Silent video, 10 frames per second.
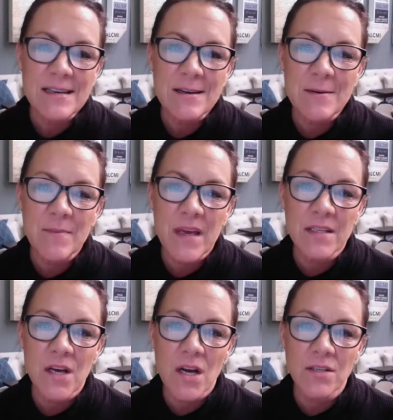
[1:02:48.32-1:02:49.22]

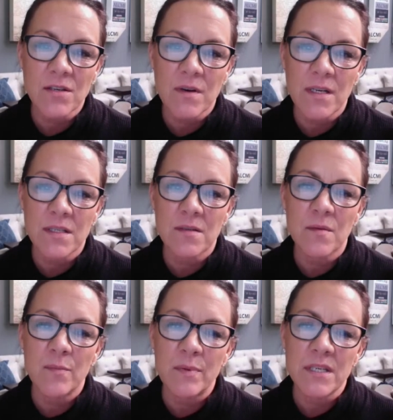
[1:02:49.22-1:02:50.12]
and talk to us
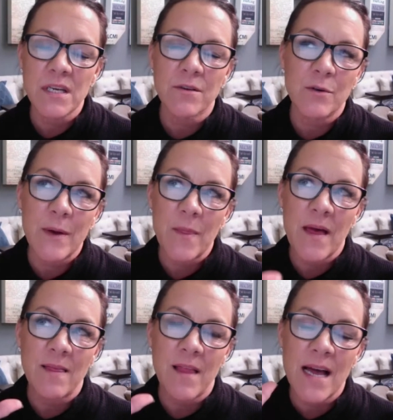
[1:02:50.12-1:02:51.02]
in particular about
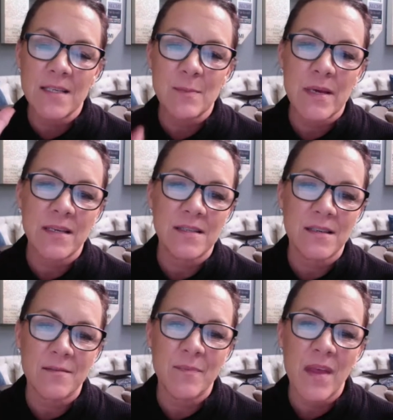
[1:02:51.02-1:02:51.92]
that last piece
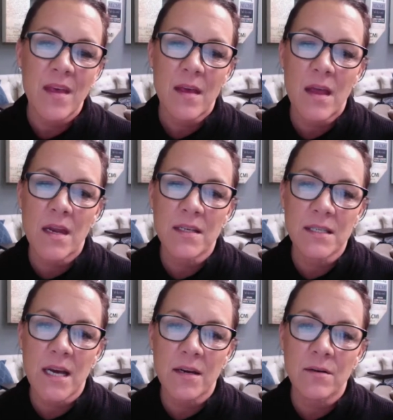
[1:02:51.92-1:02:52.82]
in his
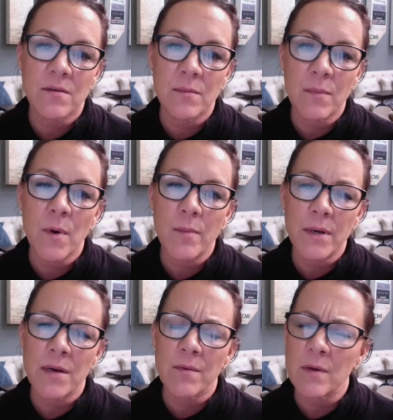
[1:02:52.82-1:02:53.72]
title,
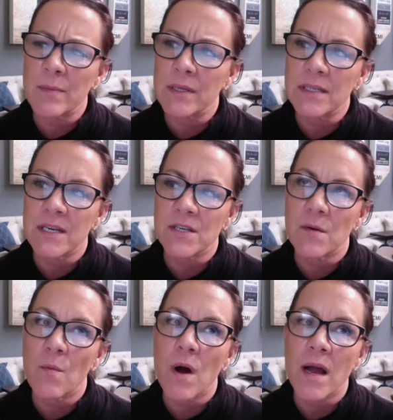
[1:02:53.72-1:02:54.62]
pulmonary rehabilitation,
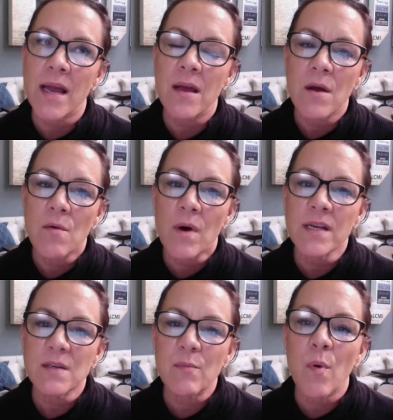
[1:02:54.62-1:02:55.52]
and why
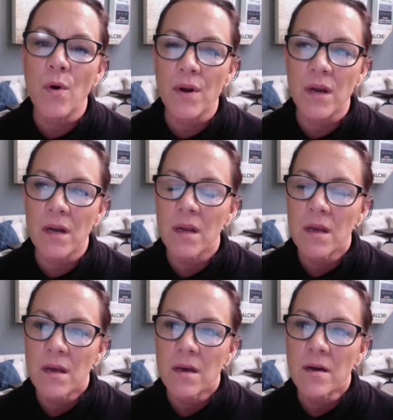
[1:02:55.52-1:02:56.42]
it's important
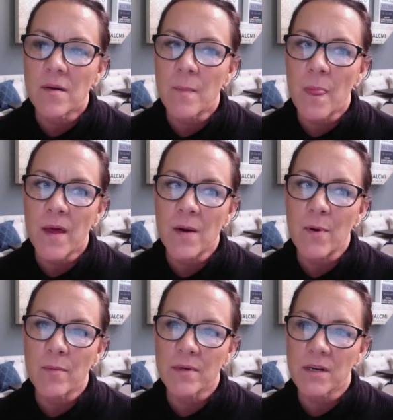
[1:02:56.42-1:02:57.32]
that a
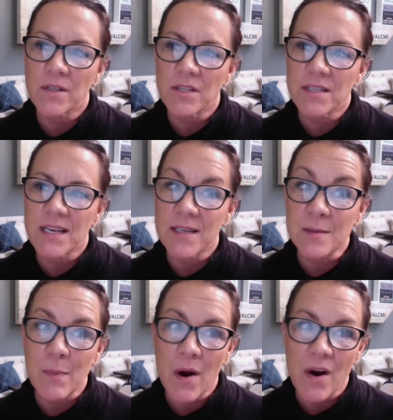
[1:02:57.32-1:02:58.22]
pulmonologist
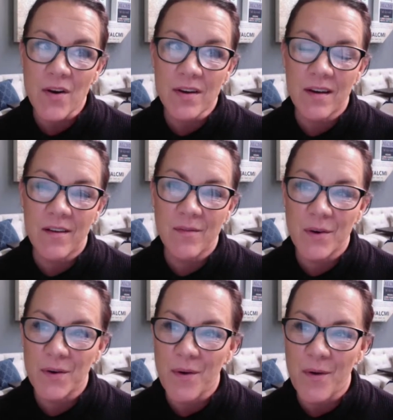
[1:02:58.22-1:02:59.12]
is part of
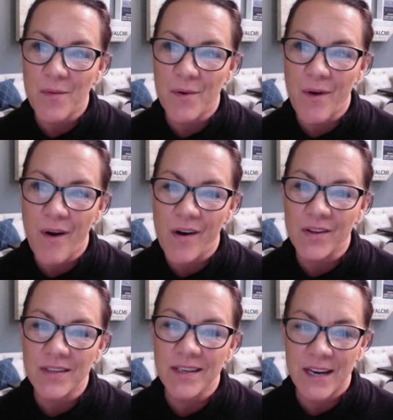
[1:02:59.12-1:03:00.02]
your
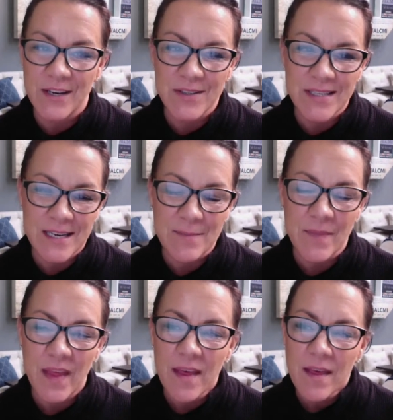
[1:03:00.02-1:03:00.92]
overall care team.